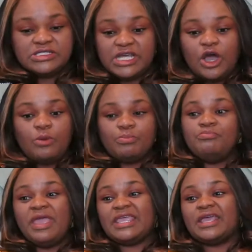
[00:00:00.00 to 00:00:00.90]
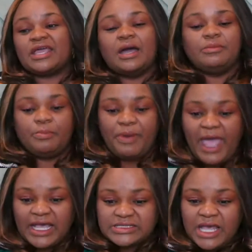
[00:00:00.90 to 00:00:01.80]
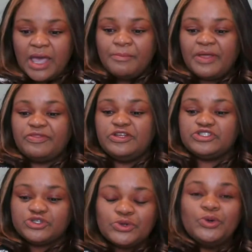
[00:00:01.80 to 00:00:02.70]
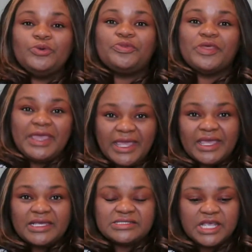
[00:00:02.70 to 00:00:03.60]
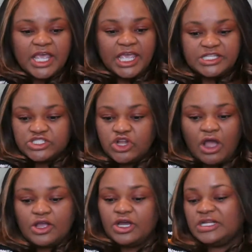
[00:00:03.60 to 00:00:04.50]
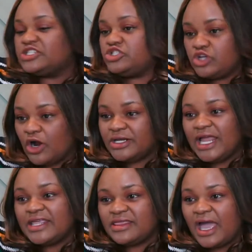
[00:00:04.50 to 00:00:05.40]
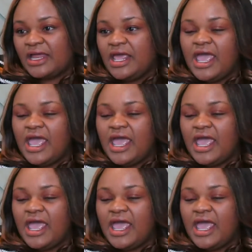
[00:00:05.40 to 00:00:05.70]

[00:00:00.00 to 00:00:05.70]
to help make it come to pass. But the truth is, it's not going to start like that.